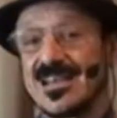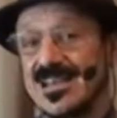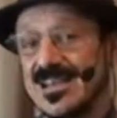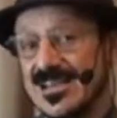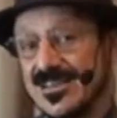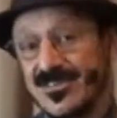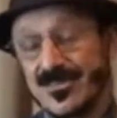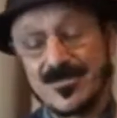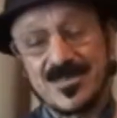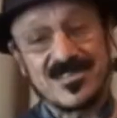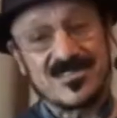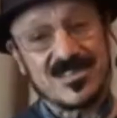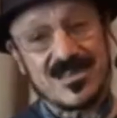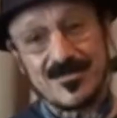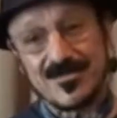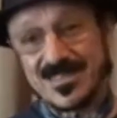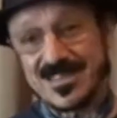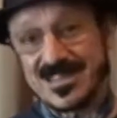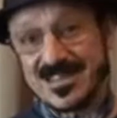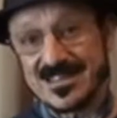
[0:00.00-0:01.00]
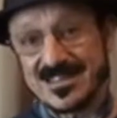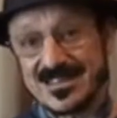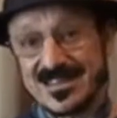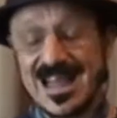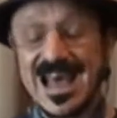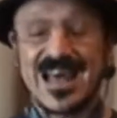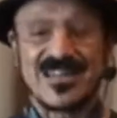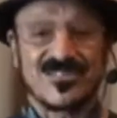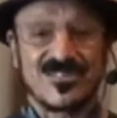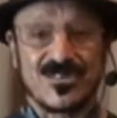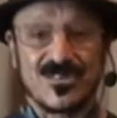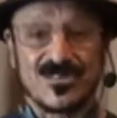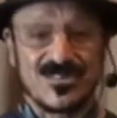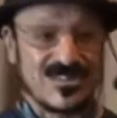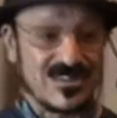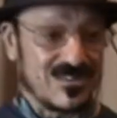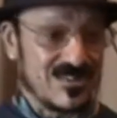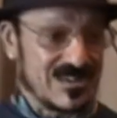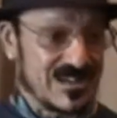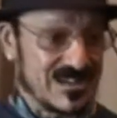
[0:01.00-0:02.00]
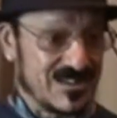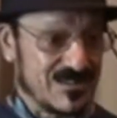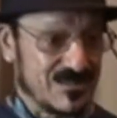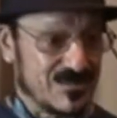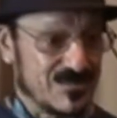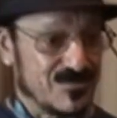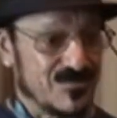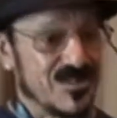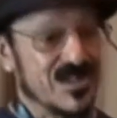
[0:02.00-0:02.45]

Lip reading: It could be something not so serious.